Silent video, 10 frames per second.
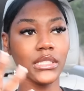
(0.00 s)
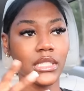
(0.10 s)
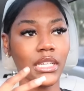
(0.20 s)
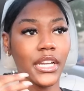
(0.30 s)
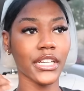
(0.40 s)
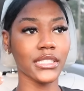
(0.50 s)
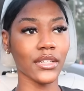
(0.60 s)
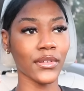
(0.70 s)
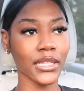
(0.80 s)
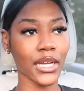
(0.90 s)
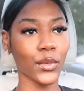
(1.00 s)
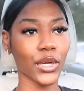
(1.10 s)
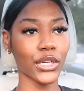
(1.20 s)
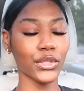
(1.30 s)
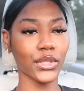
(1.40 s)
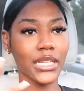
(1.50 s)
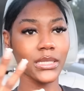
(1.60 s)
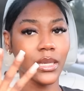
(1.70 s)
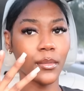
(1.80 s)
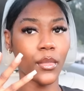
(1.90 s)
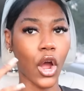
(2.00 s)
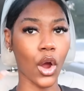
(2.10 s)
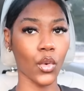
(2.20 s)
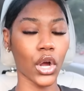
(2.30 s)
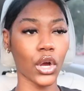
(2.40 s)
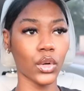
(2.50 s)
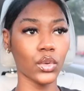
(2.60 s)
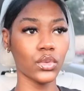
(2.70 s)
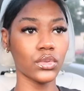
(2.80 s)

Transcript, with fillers: skincare and stuff like that we're gonna do that tomorrow